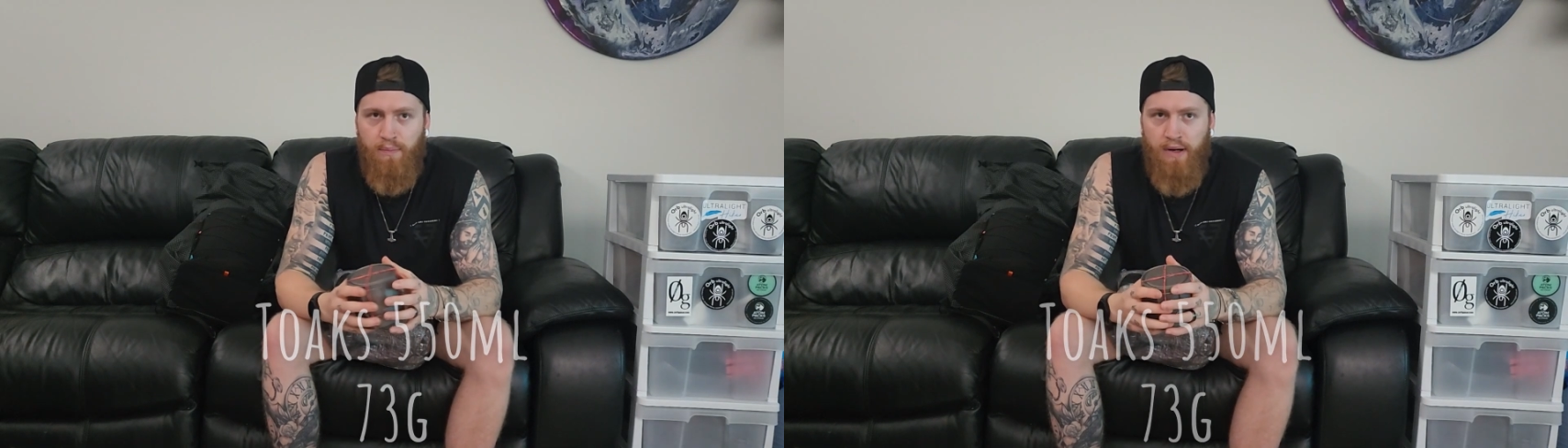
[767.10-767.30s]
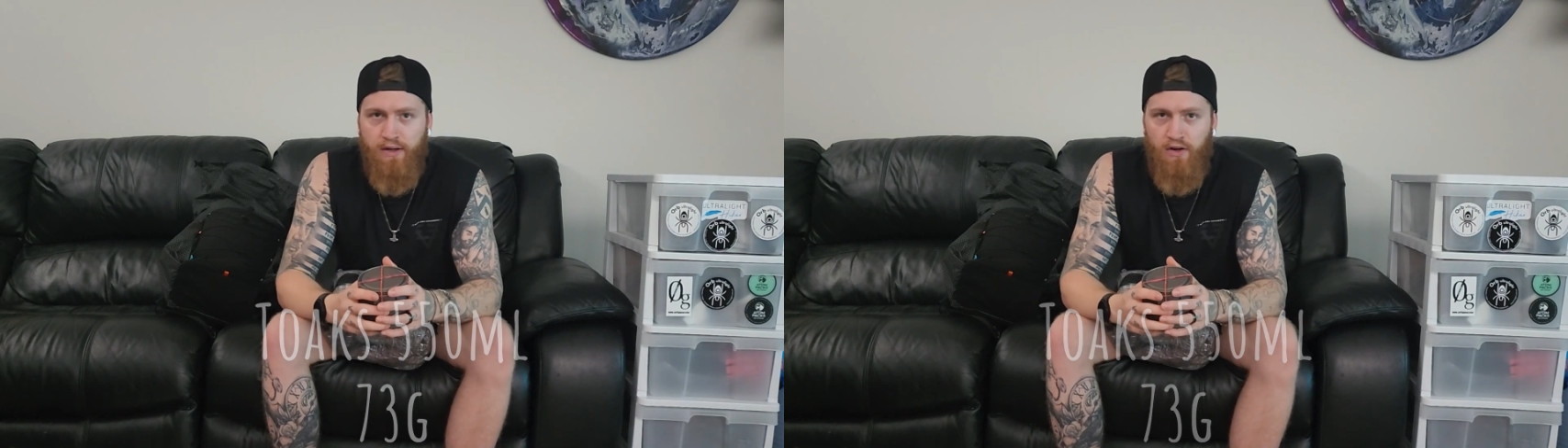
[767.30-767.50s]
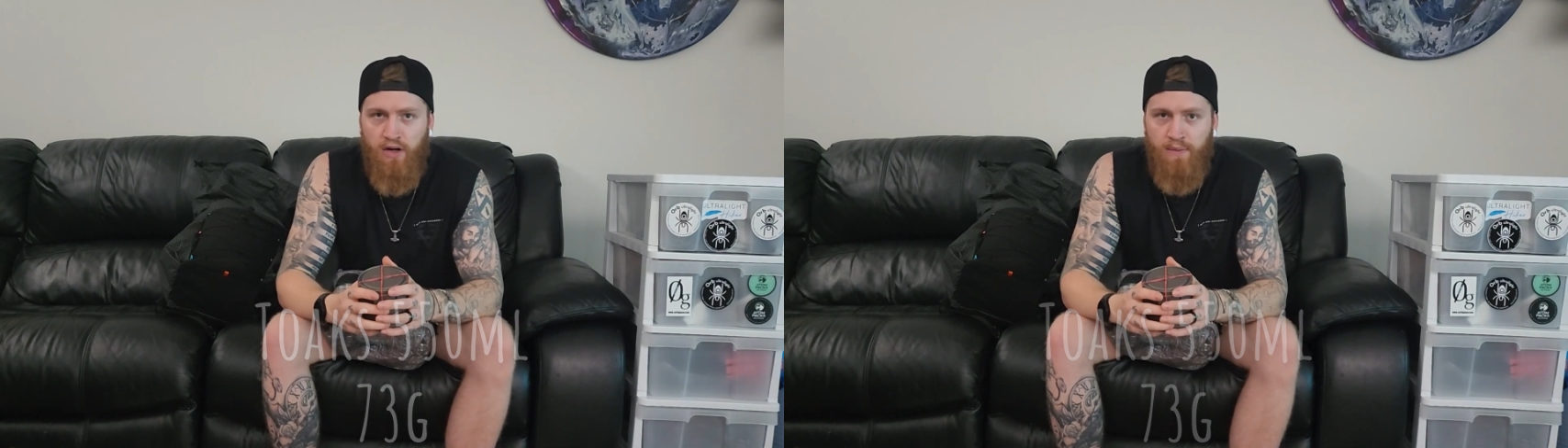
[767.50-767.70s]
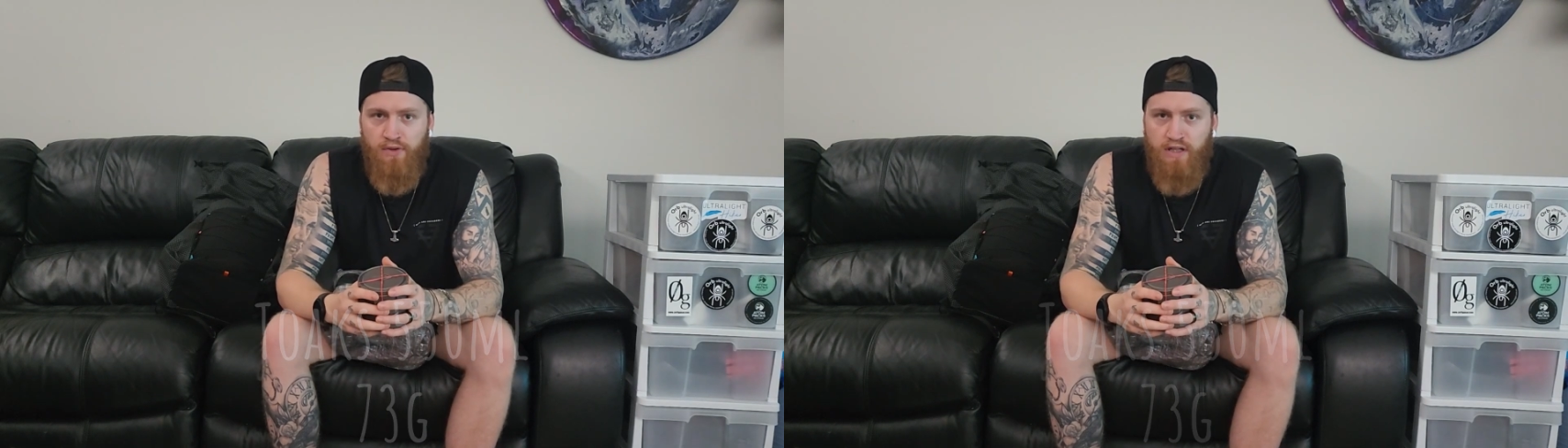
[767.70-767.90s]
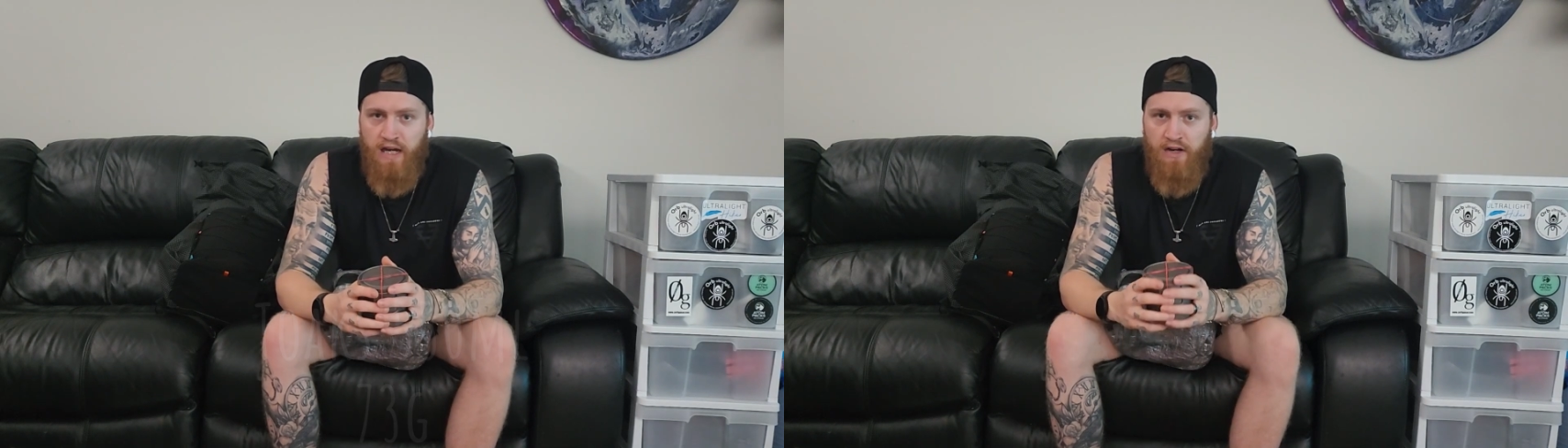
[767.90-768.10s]
But I'm
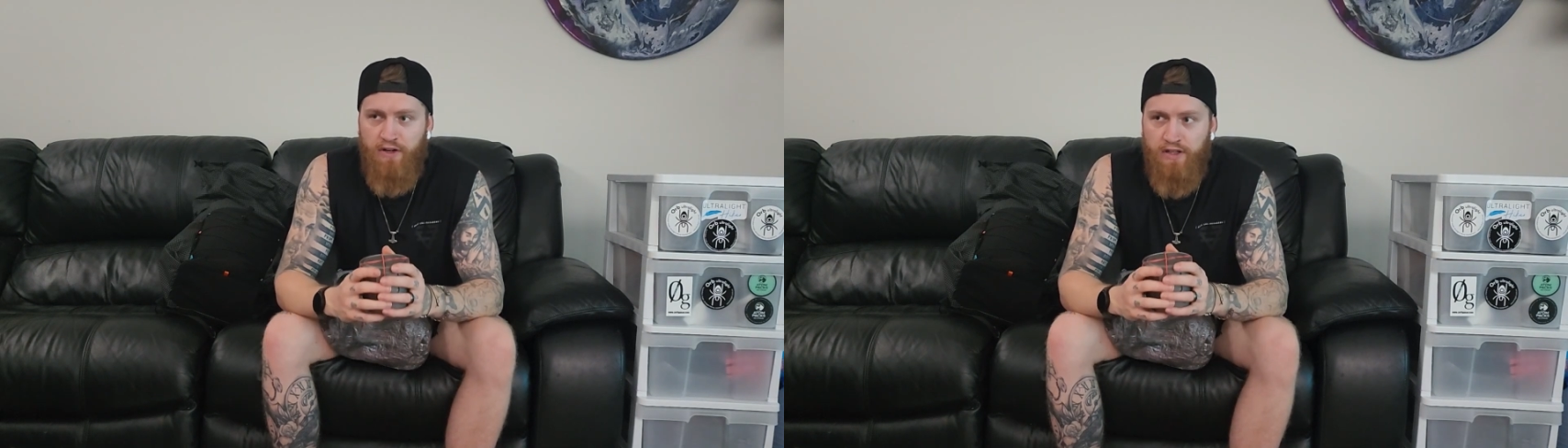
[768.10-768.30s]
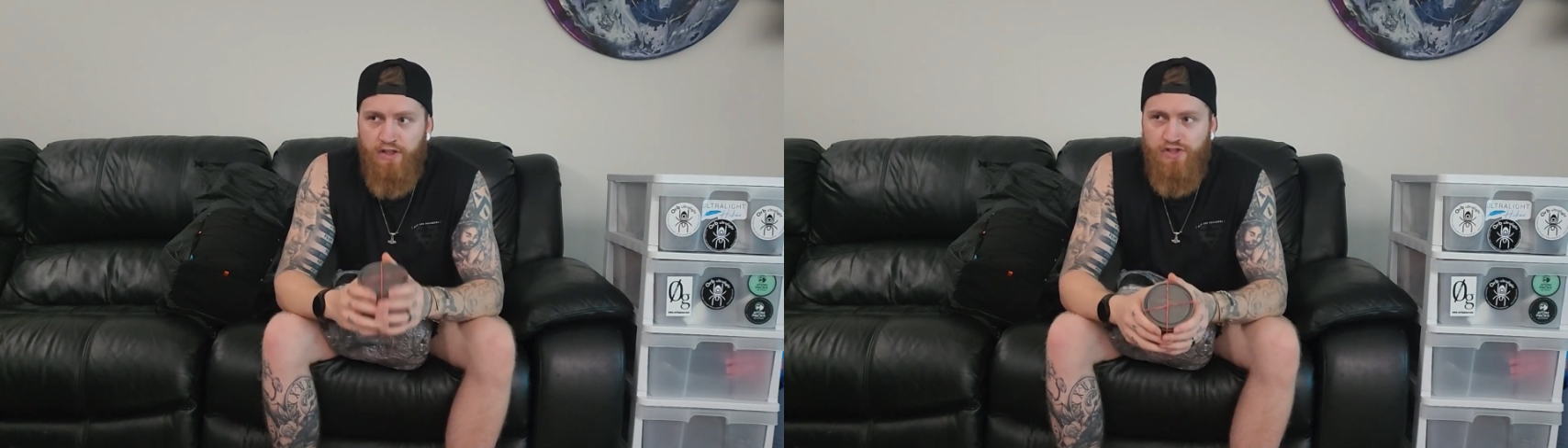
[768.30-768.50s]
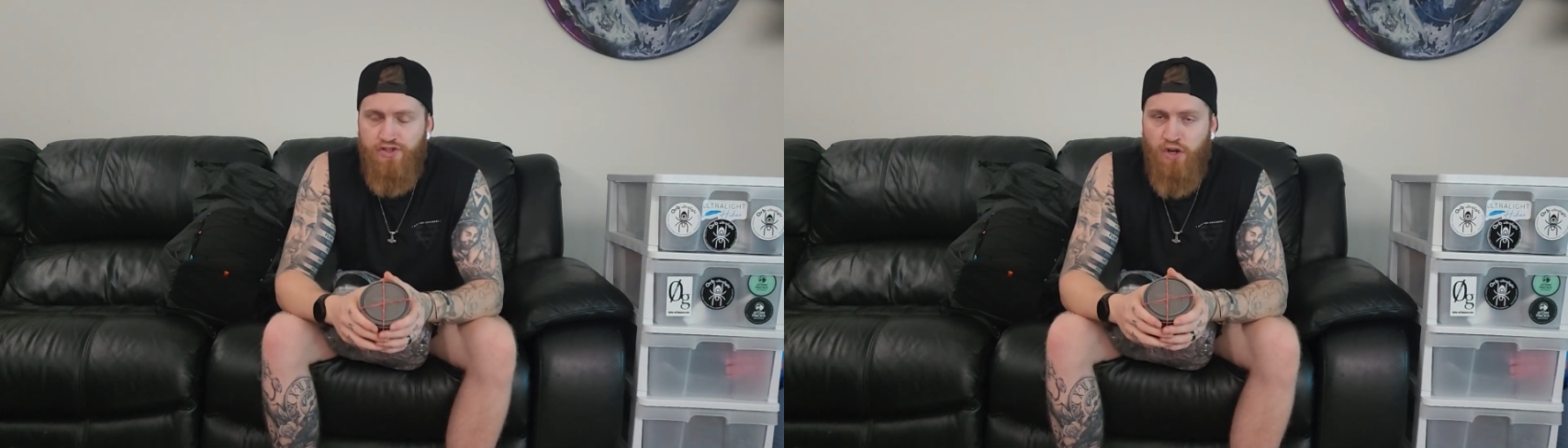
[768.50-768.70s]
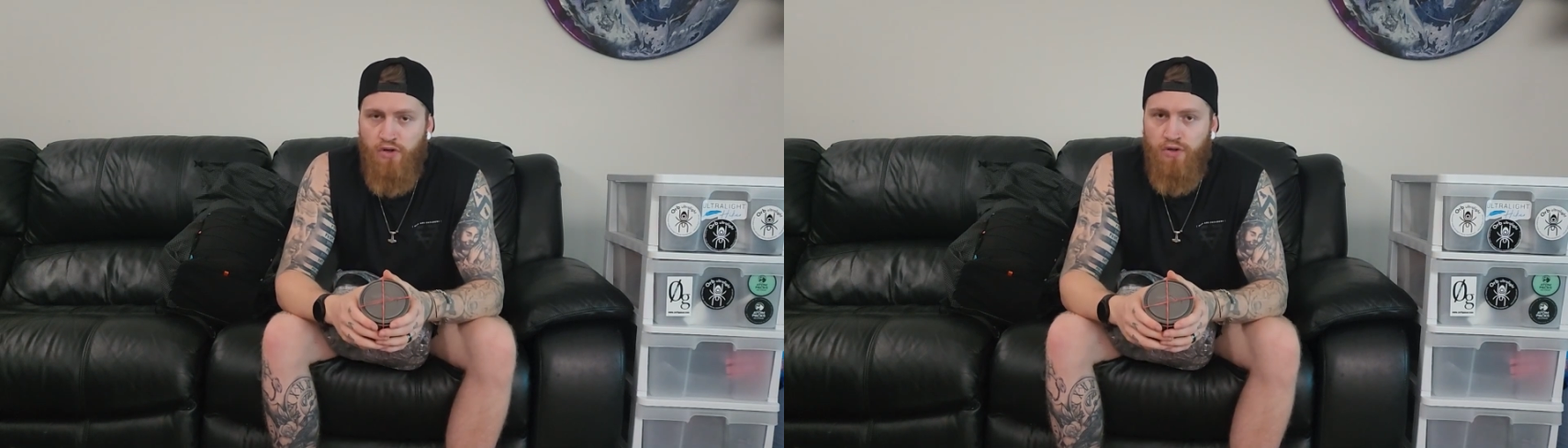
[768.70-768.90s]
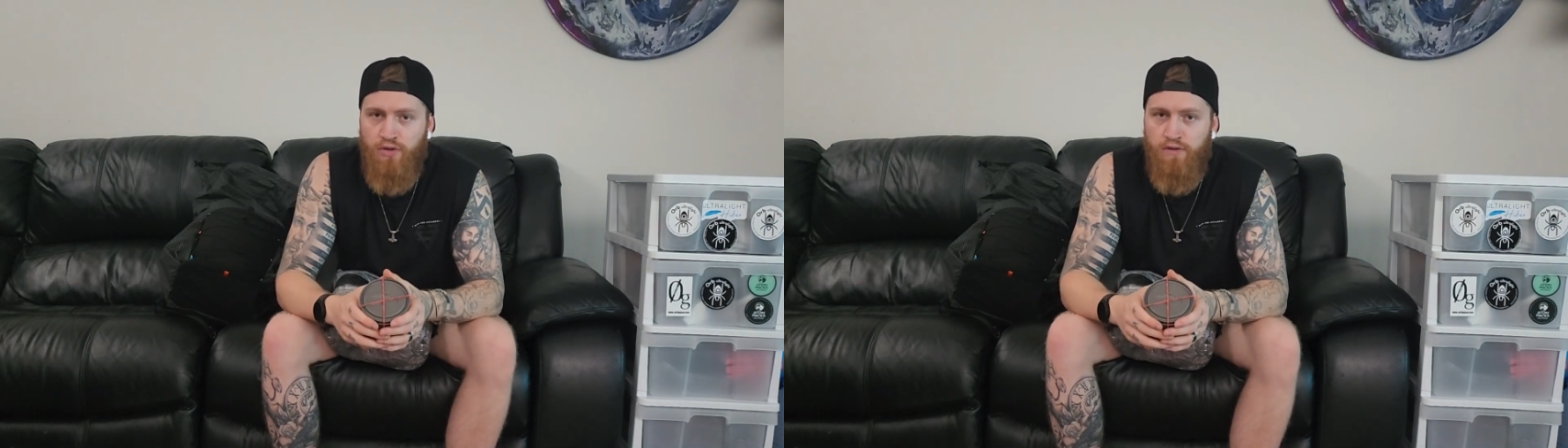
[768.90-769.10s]
not carrying the
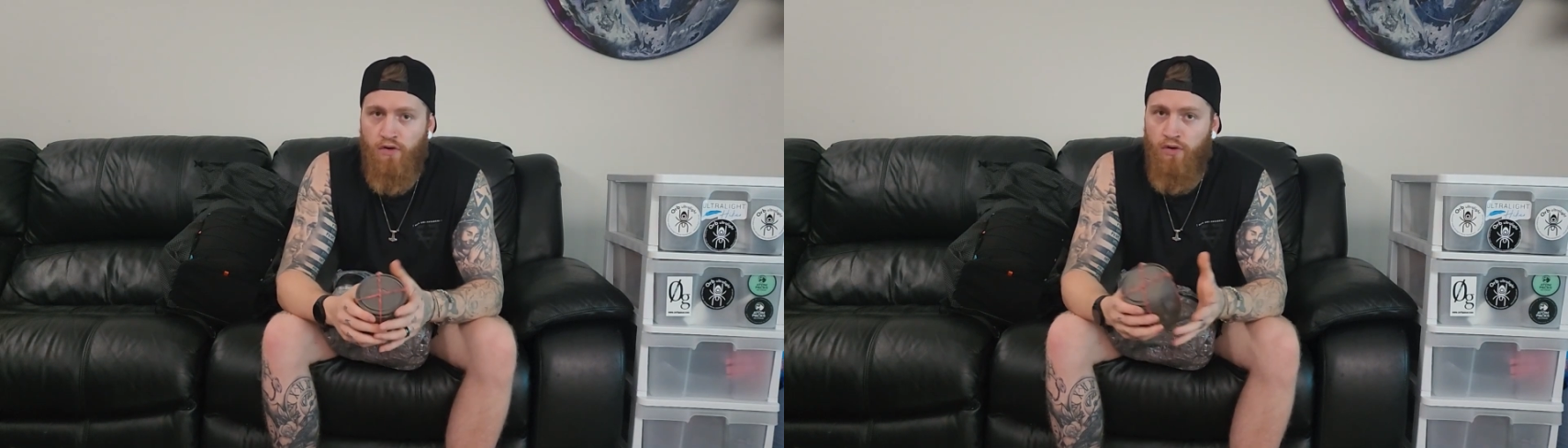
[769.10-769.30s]
stove